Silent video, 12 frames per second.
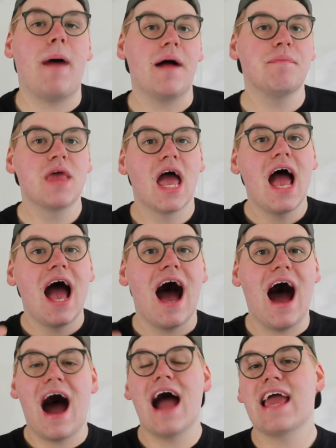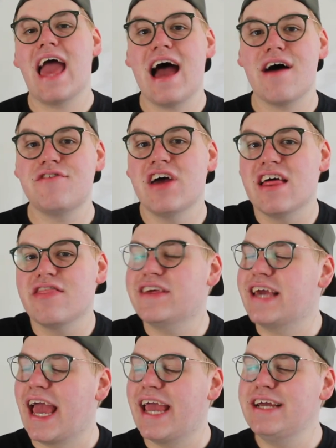But I have
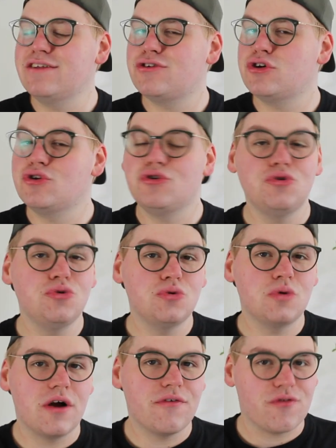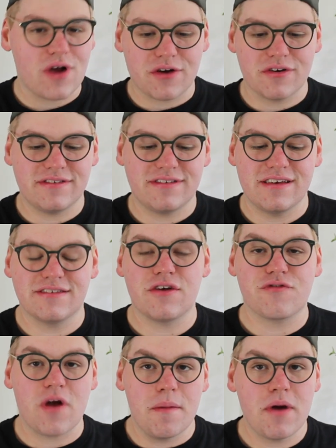the eight new fragrances
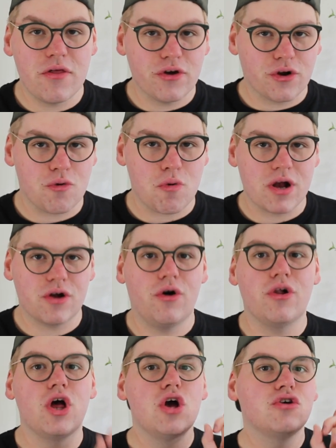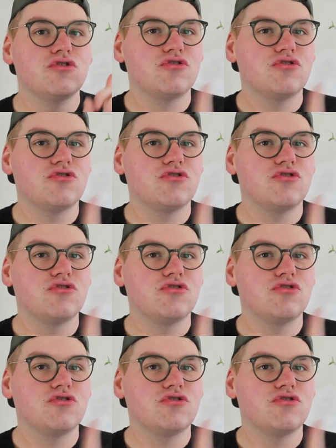from the Kringle